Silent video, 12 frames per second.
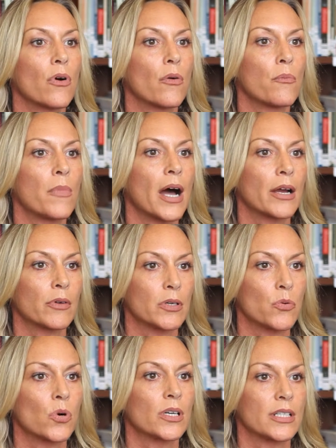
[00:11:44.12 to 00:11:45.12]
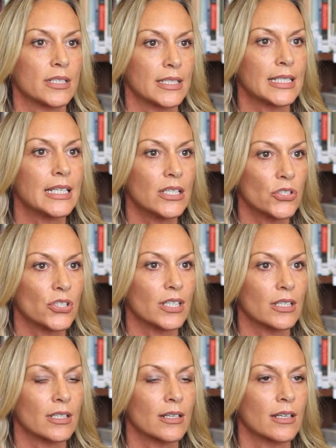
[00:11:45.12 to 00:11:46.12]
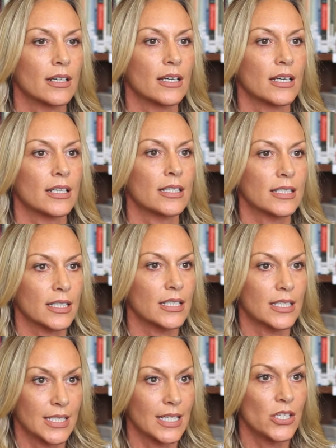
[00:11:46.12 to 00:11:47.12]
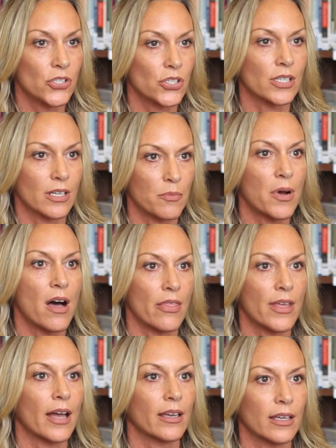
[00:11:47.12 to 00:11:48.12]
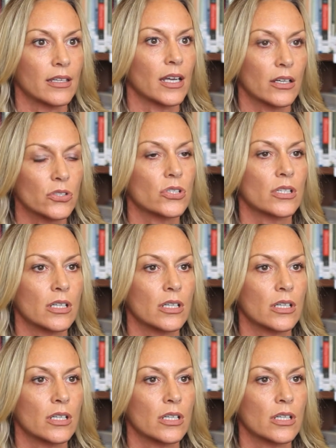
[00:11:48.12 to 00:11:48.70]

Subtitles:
my reward in teaching is contingent upon that connection.